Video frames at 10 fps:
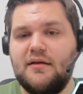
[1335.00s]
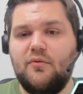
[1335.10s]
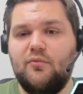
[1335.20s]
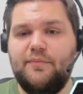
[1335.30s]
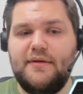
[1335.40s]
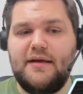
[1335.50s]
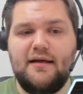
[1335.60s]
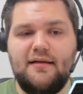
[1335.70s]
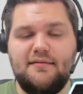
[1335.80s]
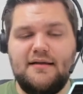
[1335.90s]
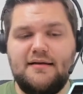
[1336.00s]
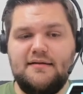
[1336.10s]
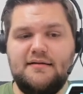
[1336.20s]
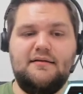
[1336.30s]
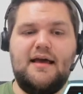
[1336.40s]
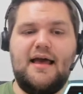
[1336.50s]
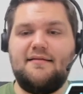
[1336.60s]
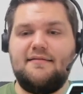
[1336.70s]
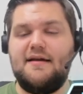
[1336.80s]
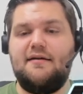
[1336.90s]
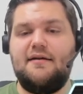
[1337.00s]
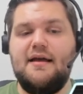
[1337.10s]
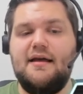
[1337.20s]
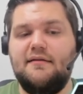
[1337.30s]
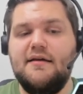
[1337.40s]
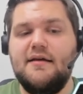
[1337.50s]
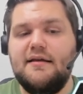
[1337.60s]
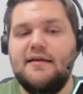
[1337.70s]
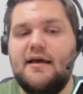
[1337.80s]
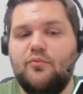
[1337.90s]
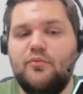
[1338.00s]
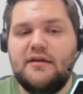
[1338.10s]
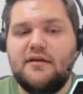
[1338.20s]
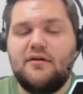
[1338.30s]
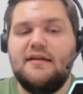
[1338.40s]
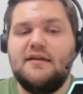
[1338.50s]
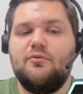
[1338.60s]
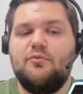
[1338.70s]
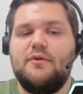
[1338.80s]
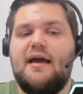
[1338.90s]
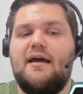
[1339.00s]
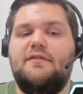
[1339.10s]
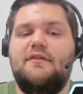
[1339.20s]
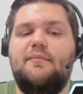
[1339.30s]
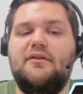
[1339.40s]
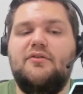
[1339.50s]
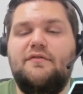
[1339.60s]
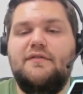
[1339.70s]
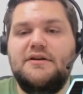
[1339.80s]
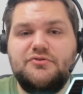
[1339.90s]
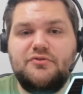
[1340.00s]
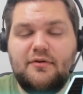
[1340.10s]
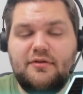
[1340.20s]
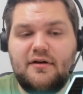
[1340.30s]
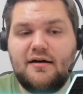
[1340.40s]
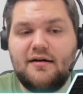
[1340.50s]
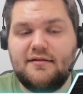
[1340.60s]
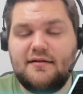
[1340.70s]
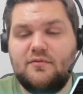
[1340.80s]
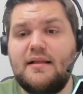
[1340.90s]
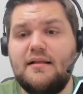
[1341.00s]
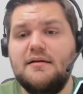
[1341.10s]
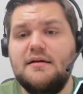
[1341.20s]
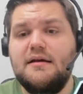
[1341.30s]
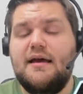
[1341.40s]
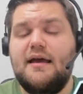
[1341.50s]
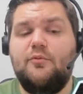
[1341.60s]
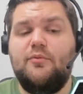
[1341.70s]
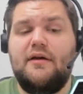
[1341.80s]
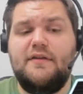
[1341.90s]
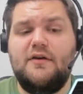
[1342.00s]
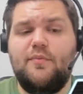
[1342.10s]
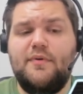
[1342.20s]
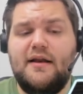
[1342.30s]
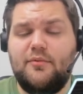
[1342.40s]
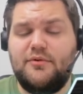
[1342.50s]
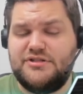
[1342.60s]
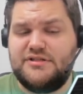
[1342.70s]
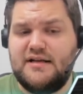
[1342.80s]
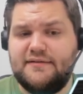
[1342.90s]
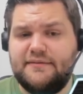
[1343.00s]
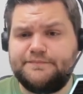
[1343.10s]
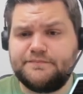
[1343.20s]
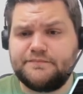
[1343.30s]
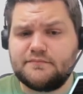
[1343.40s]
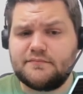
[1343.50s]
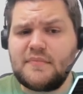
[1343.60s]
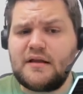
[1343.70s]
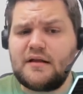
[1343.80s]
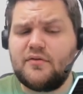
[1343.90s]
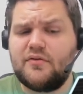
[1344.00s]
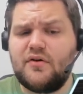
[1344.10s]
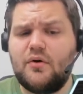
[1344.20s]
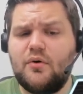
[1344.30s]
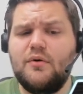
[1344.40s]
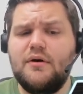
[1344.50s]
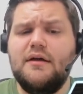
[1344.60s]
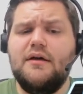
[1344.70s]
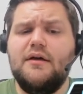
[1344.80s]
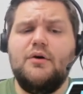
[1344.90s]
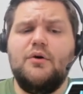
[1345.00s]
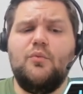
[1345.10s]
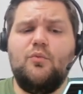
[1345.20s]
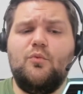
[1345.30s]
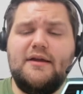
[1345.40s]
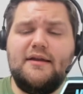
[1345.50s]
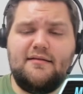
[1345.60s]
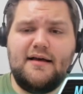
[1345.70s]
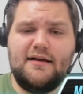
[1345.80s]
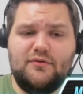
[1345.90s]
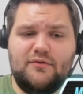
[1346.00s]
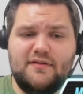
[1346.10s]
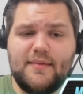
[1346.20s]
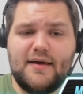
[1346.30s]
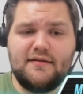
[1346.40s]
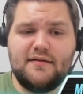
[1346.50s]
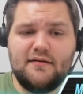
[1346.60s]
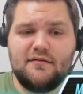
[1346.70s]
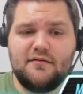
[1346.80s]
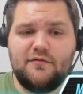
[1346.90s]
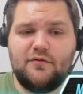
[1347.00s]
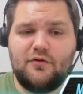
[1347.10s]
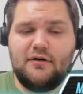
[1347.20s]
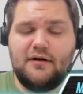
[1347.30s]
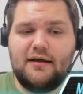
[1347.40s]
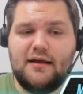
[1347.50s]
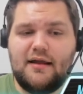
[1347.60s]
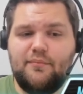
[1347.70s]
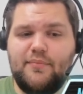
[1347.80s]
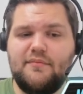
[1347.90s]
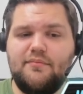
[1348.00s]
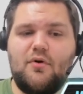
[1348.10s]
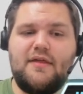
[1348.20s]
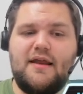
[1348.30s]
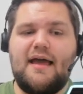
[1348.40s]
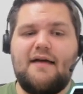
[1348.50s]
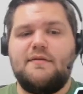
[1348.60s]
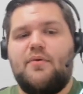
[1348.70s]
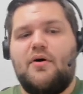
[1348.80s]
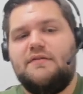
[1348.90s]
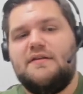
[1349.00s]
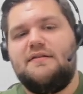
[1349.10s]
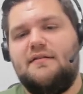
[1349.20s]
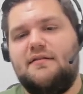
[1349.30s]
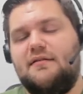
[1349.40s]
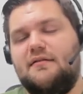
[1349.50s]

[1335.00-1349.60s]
would be hands that he has there. And yeah, we continue. We have the backdoor flush draw with the hearts as well. And we have the open ender, which is nice. So we decide to c-bet here for again a bit more than half the pot. This is